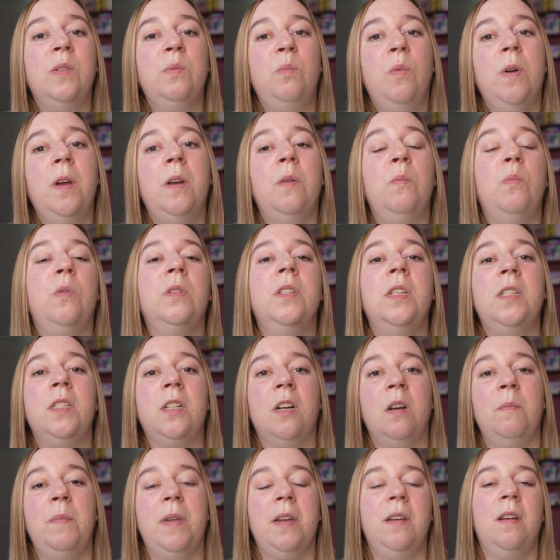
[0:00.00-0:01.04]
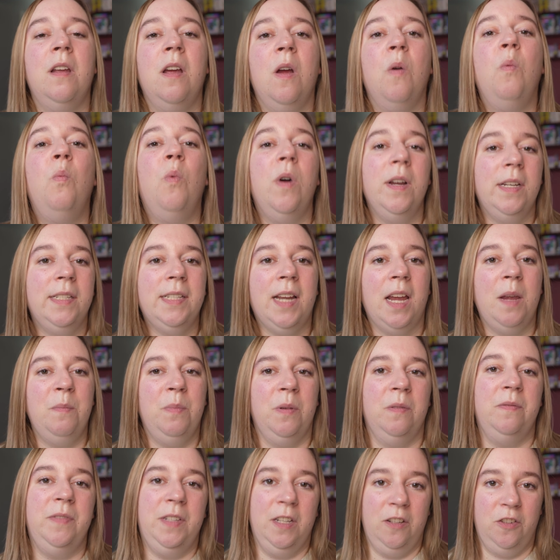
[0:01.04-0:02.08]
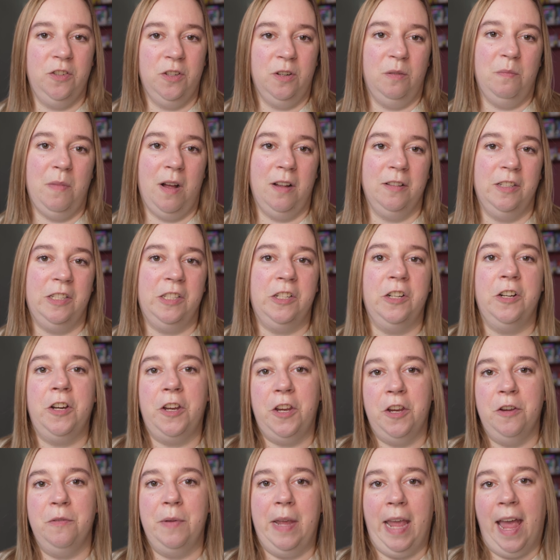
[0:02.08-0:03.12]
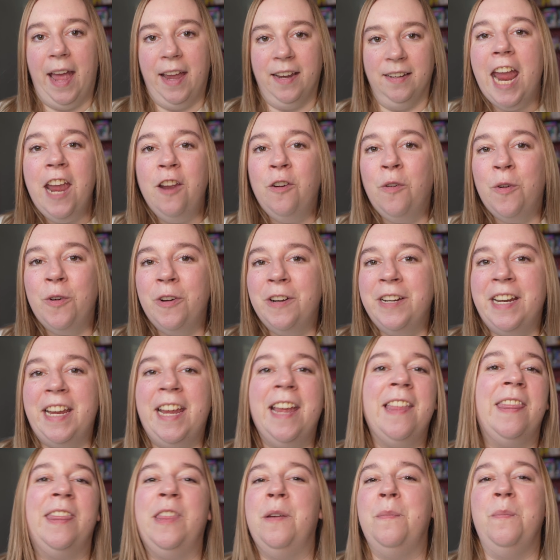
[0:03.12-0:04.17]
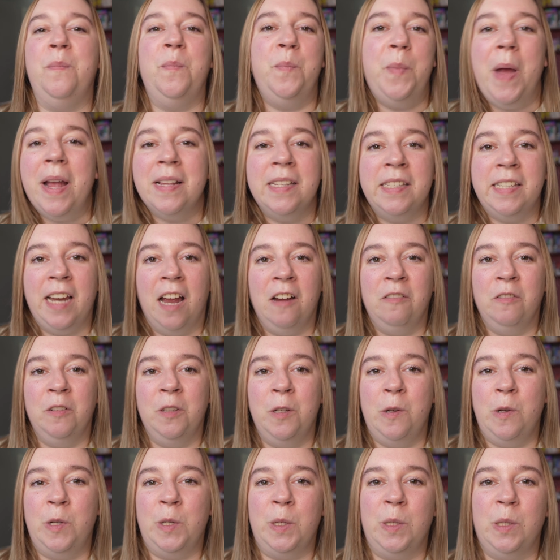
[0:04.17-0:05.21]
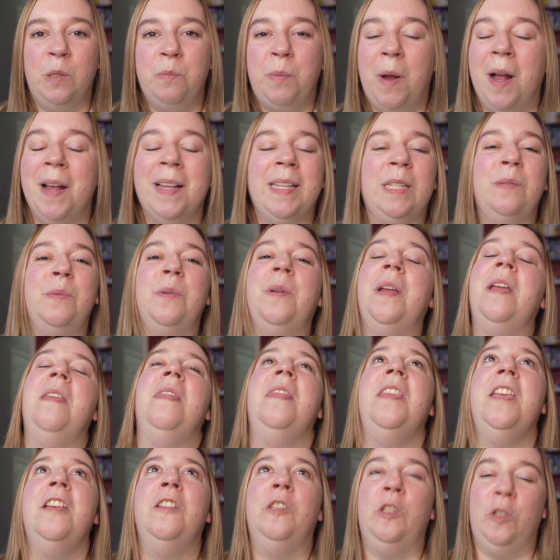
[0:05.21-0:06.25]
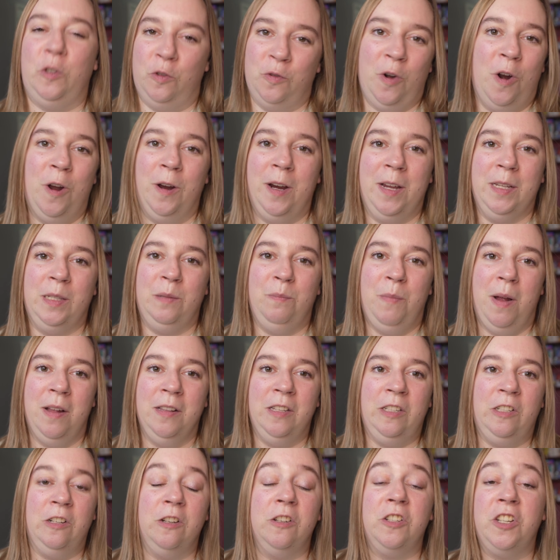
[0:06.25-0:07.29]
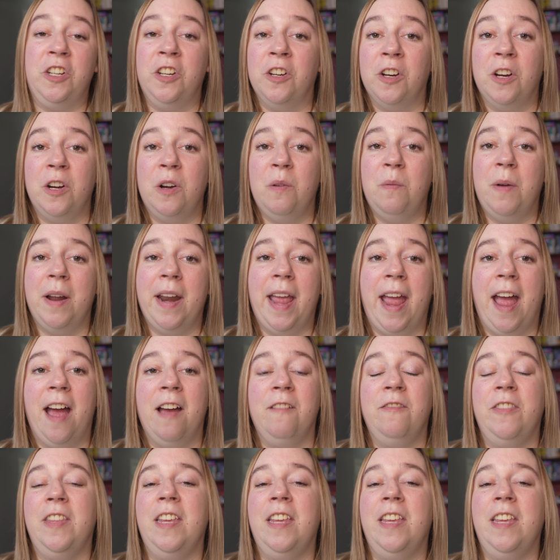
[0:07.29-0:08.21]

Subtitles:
won will determine what type of digital monster you get. In order to get the best evolutions possible and the strongest monsters, you're gonna wanna have